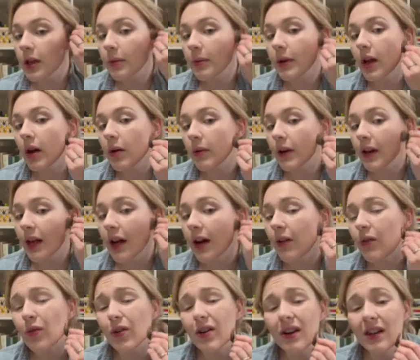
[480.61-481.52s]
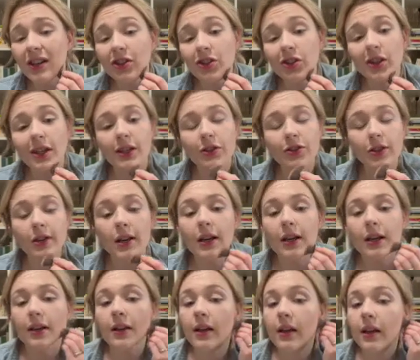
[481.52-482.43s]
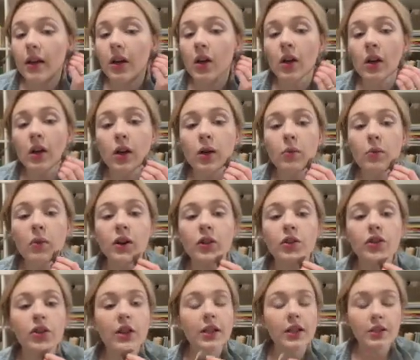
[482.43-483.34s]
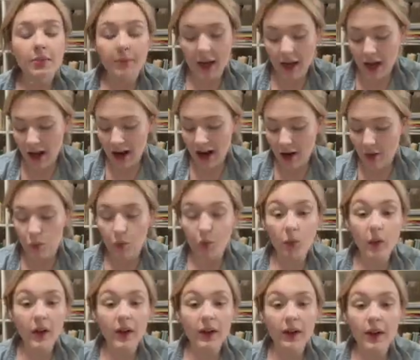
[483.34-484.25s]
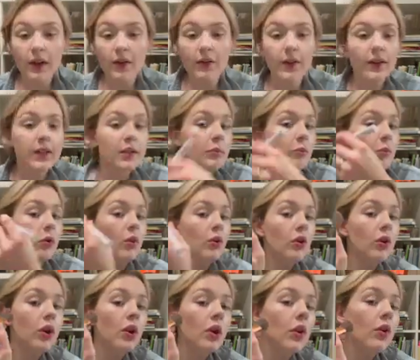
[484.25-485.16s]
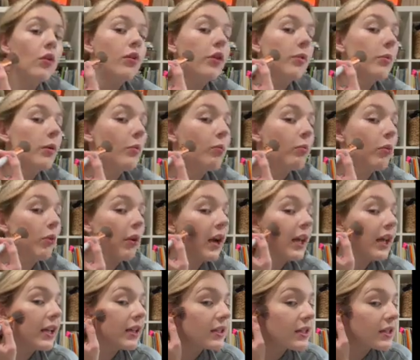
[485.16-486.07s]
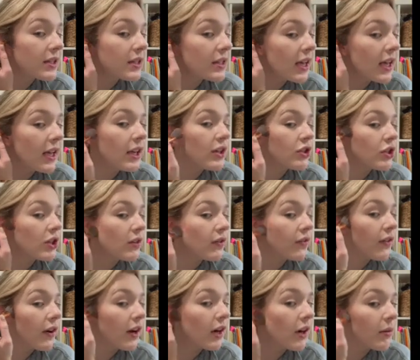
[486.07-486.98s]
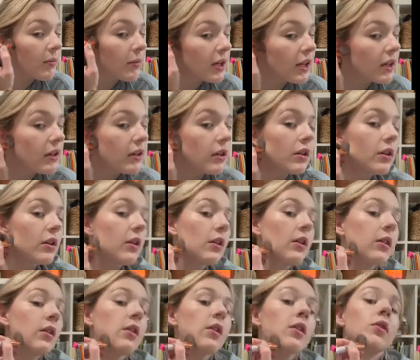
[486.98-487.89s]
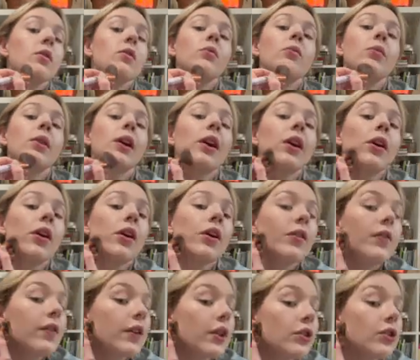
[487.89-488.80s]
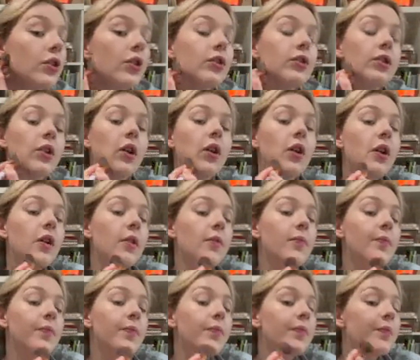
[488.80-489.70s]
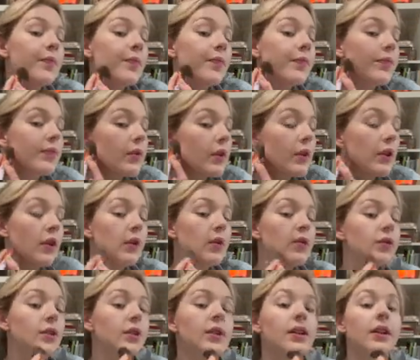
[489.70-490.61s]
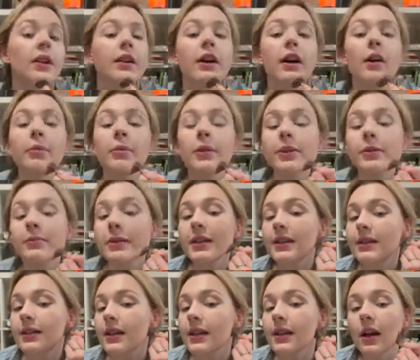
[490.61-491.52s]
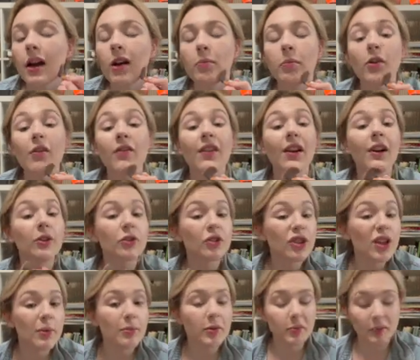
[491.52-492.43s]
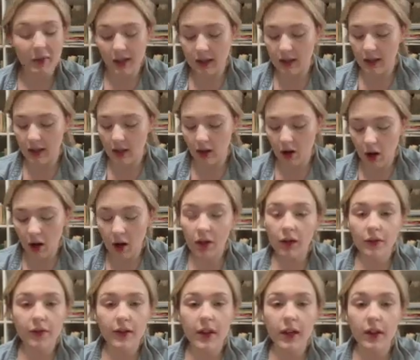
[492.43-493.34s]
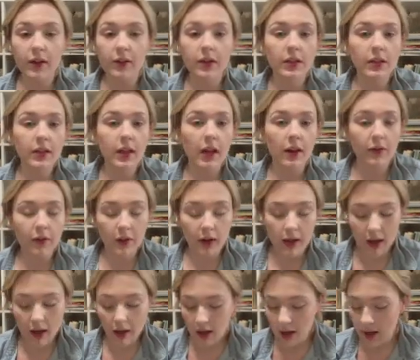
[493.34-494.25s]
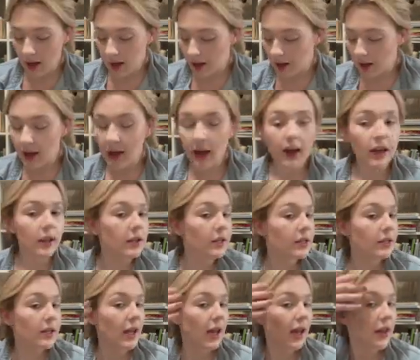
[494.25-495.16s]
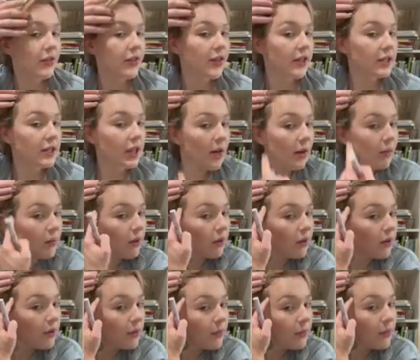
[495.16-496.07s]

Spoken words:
we already have. We're not changing anything. We're just making it really visible from a bright stage environment where our features are. Just gonna help us be seen, help our vowel shapes be seen, all of that good stuff. Next, at the temple.